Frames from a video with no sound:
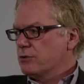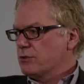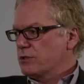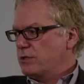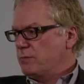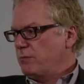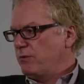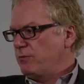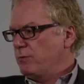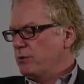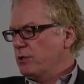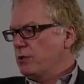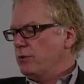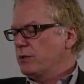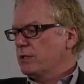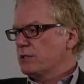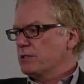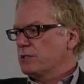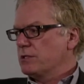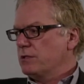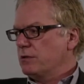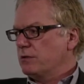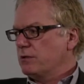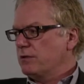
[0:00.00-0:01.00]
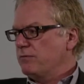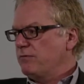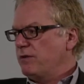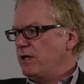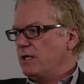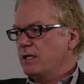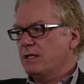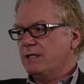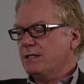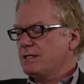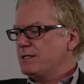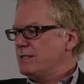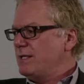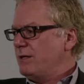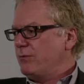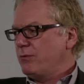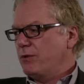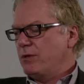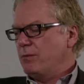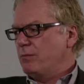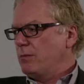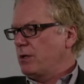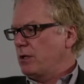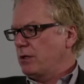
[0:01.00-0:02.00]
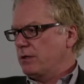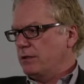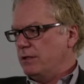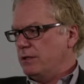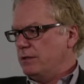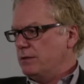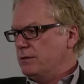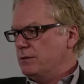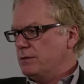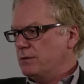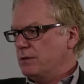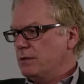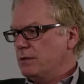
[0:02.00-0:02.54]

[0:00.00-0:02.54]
Some of them are going to Silicon Valley. That's not where the market is.